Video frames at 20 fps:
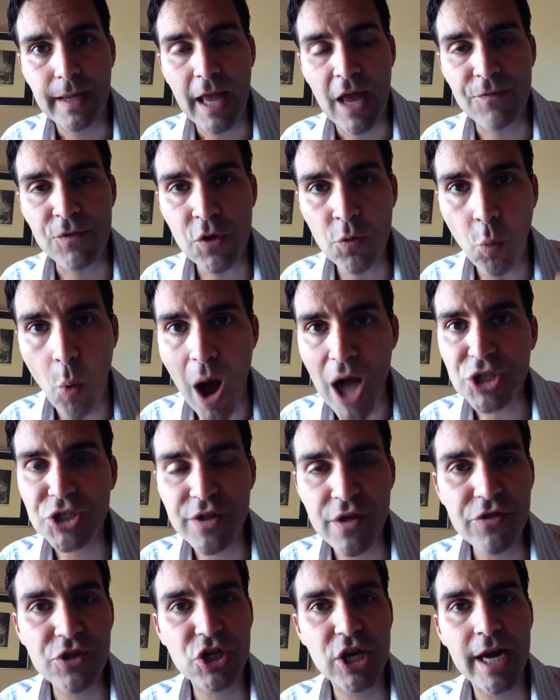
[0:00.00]
If you watch
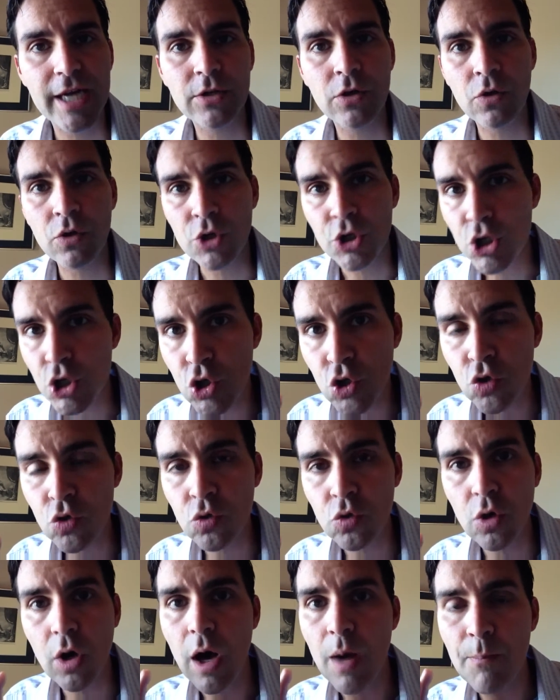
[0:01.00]
this channel,
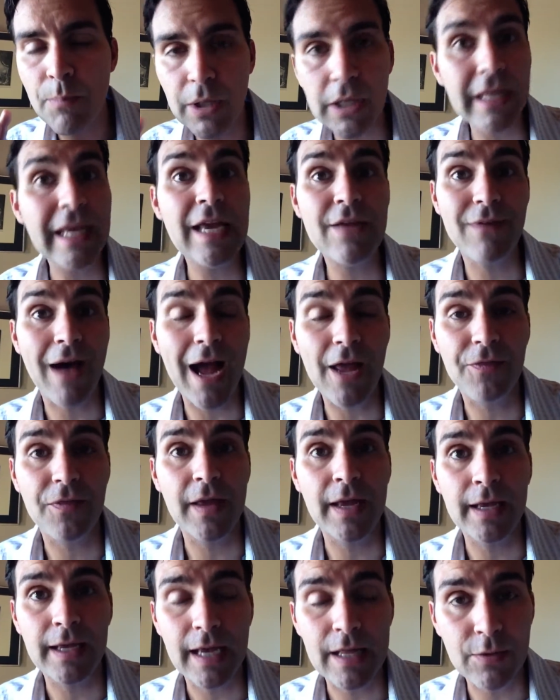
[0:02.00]
you believe, I
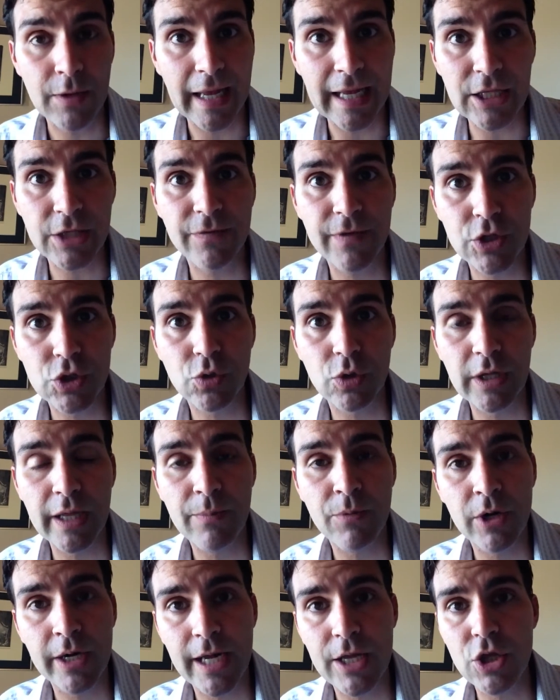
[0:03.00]
think, in individual
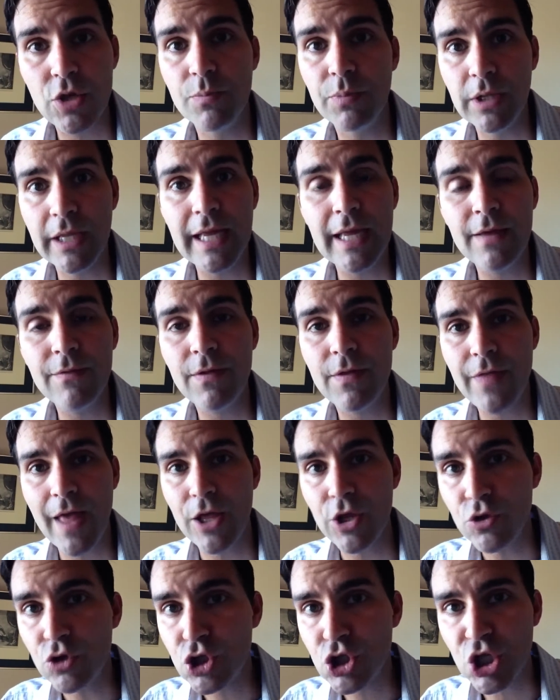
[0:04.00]
liberty and you believe
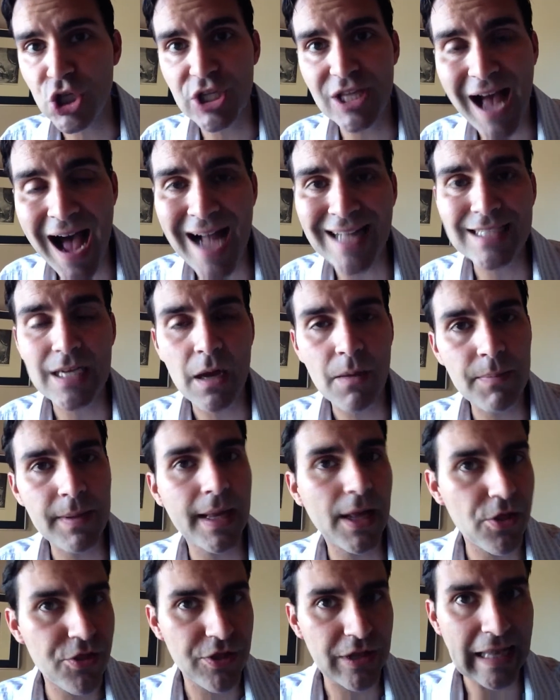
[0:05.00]
that you should not
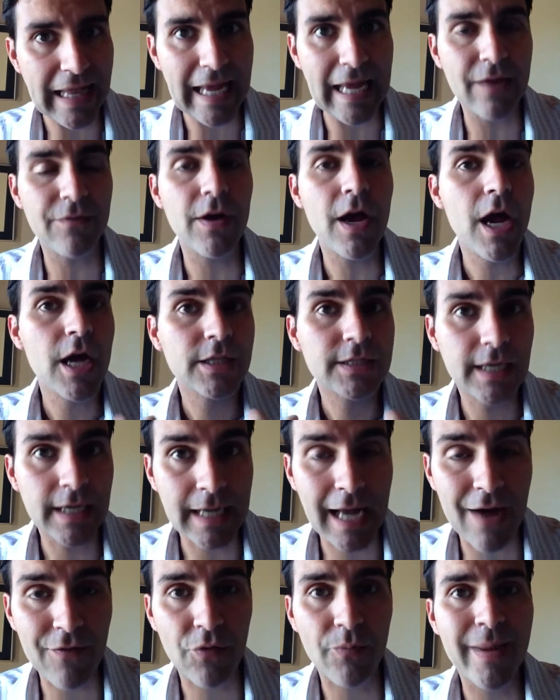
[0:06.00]
be a slave to
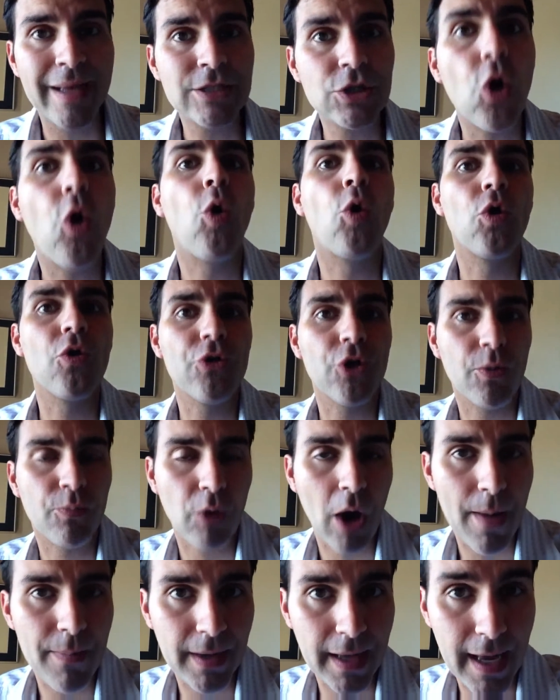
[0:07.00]
government or their
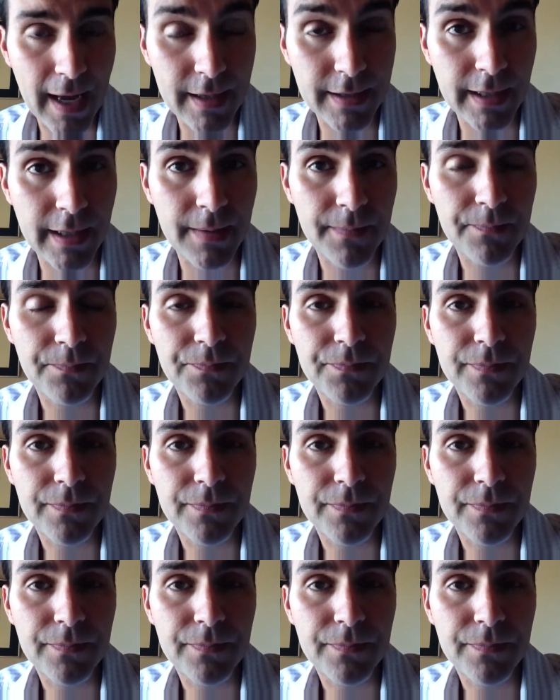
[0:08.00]
propaganda.